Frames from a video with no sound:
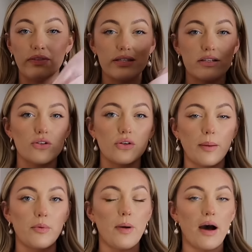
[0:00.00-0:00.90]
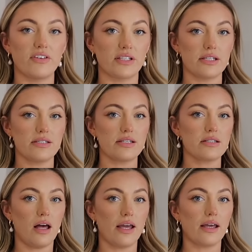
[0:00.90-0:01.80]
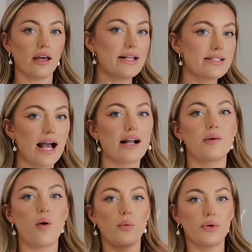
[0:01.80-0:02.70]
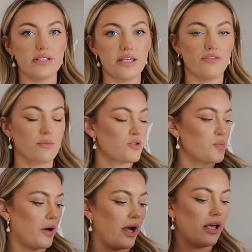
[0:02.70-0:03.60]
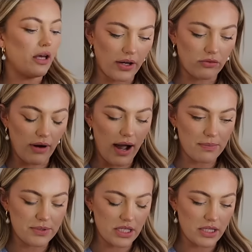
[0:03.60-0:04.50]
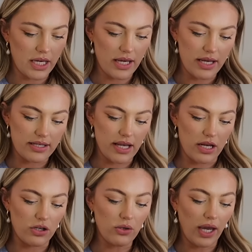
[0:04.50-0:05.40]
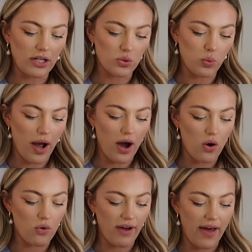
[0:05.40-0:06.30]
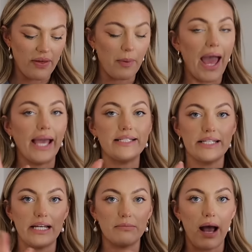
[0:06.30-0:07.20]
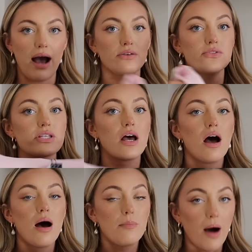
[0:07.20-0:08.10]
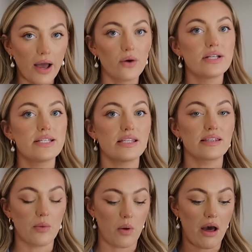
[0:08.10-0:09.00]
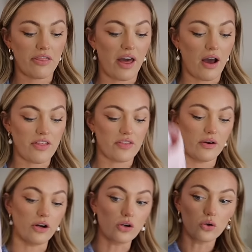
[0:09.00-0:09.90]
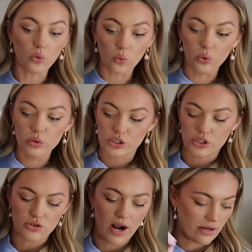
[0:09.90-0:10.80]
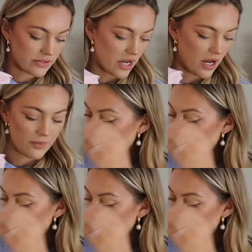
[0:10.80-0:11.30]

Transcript: This could not get more perfect. This is like exactly what I want to see from spring. I grabbed these in a UK 12 and they were £18, but I honestly think they're worth it. I think they're a gorgeous trouser.